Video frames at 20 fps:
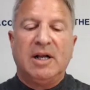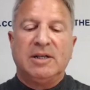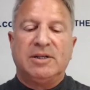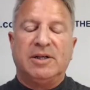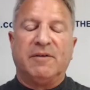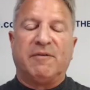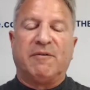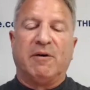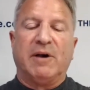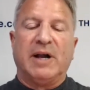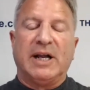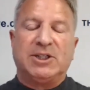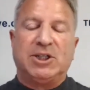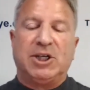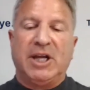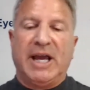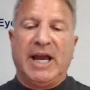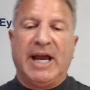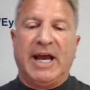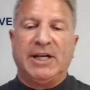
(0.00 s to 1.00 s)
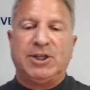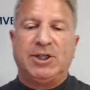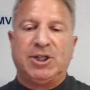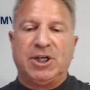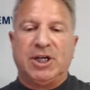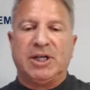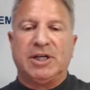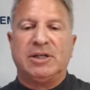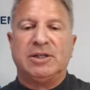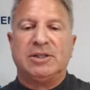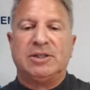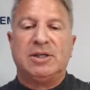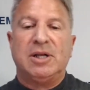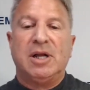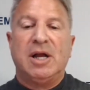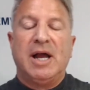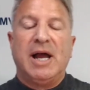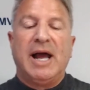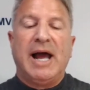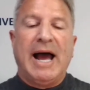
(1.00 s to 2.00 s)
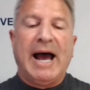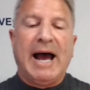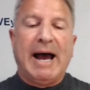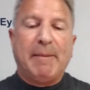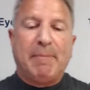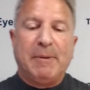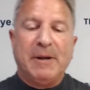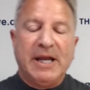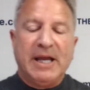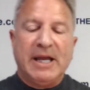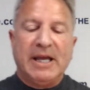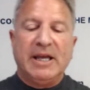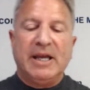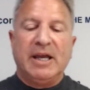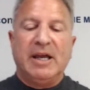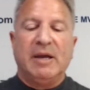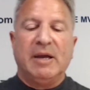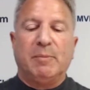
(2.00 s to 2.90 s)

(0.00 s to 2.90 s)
differentiation happening